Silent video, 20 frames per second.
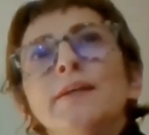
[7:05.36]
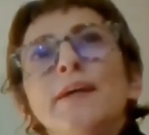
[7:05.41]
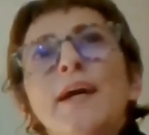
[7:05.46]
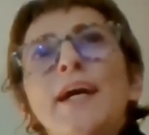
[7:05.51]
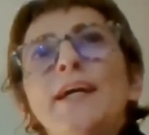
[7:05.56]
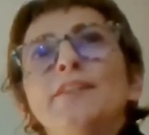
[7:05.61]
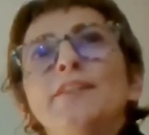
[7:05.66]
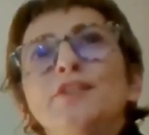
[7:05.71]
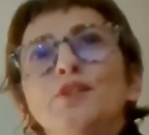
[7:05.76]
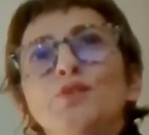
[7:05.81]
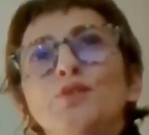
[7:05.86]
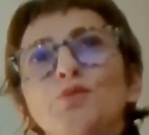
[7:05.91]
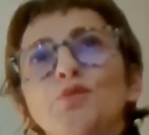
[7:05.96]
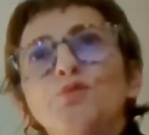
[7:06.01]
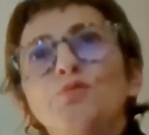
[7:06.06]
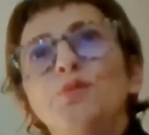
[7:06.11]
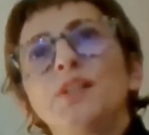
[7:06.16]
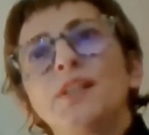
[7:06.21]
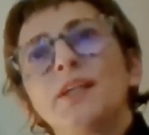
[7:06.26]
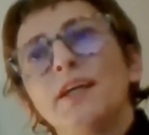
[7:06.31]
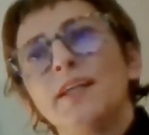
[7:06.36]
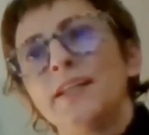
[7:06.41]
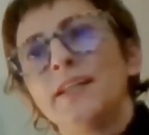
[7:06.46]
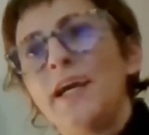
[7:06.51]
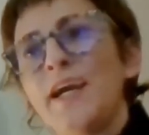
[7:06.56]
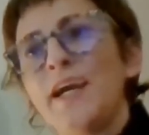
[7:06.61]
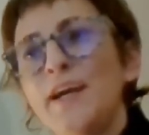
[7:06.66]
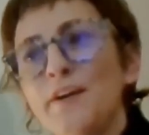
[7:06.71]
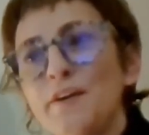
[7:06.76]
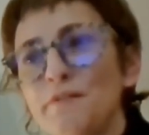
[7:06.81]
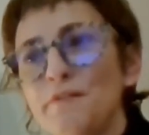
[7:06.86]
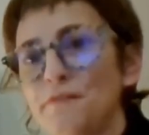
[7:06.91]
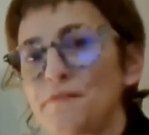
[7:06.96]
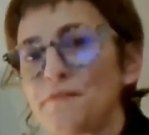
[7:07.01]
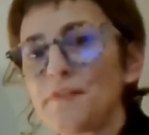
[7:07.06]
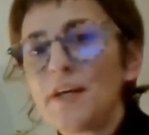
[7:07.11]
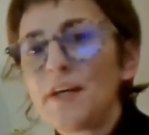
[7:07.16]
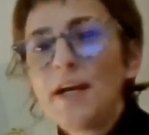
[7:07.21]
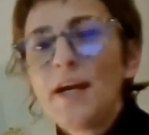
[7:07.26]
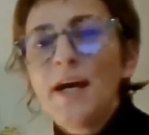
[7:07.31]
attitudes we can have,
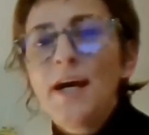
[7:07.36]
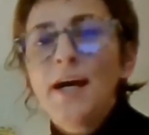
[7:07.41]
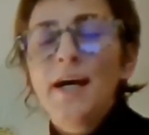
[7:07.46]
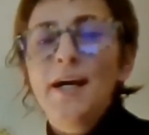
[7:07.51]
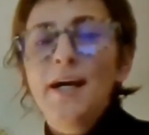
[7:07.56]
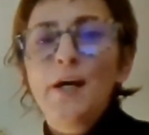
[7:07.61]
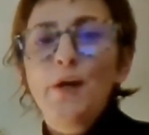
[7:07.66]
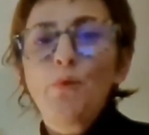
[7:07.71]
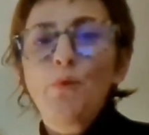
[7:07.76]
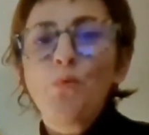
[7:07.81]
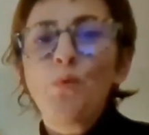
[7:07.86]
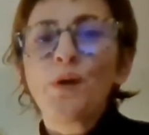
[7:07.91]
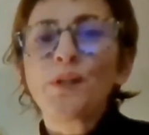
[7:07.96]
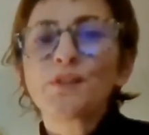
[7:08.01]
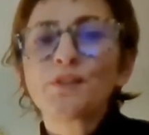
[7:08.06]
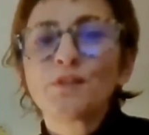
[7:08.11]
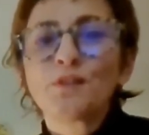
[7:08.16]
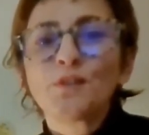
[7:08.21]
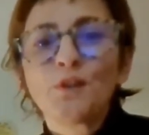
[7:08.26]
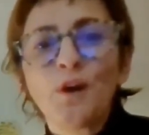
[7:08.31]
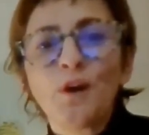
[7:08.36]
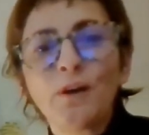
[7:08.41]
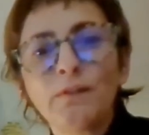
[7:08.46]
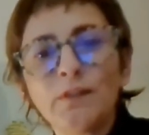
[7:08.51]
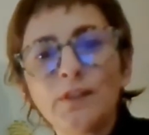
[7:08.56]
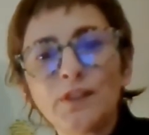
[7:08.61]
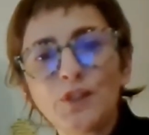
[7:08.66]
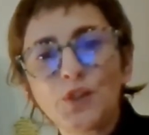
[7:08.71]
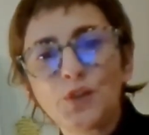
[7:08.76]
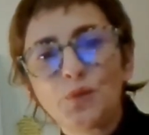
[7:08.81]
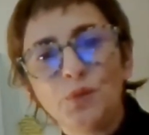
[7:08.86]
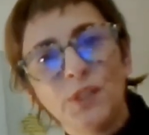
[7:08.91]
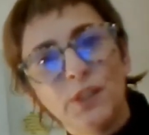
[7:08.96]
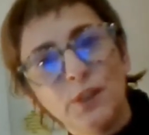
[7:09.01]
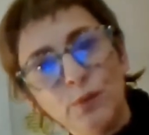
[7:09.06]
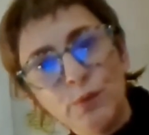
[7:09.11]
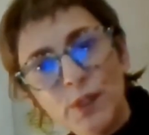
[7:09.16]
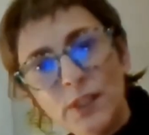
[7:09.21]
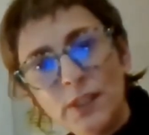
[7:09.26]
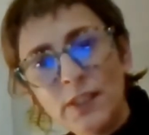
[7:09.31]
what knowledge
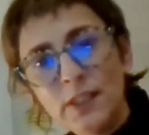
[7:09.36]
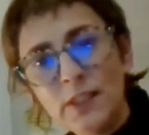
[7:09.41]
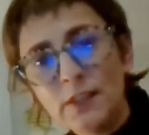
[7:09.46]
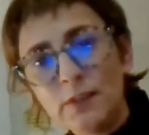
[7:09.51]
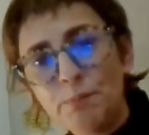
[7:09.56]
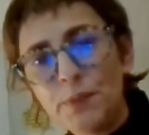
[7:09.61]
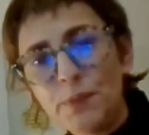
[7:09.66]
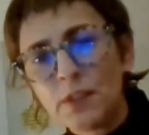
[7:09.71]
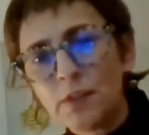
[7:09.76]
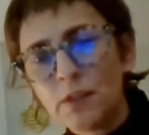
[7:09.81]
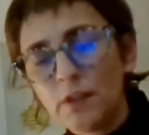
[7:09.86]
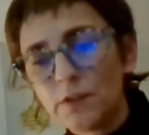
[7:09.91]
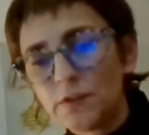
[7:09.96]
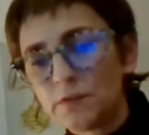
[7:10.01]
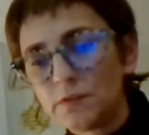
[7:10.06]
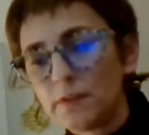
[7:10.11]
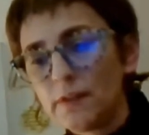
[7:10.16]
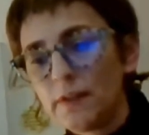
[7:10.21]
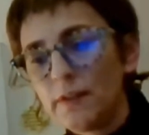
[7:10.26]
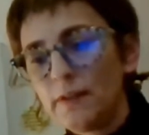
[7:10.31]
we need, because